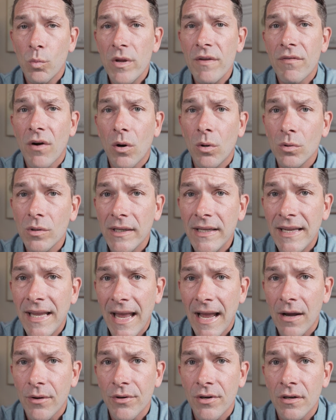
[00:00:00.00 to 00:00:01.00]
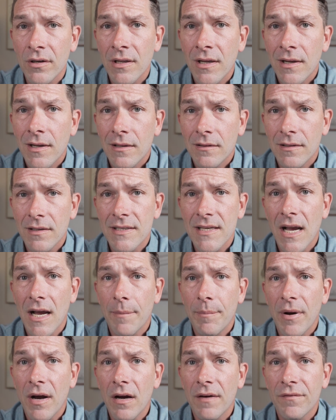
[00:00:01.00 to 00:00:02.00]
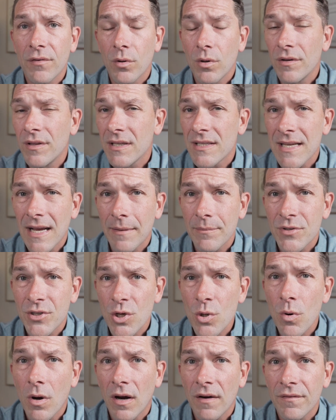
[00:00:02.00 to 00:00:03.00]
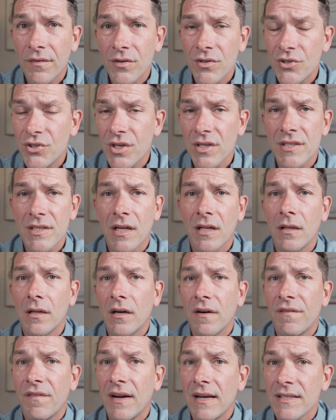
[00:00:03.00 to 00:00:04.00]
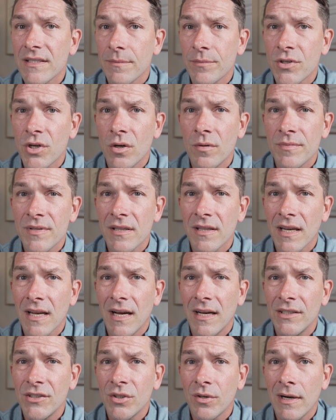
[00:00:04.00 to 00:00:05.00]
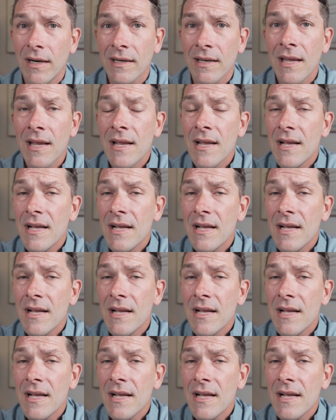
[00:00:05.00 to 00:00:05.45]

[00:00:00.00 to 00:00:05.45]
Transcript: We've only countered the top offer or the top two offers just to clarify some terms in the contract.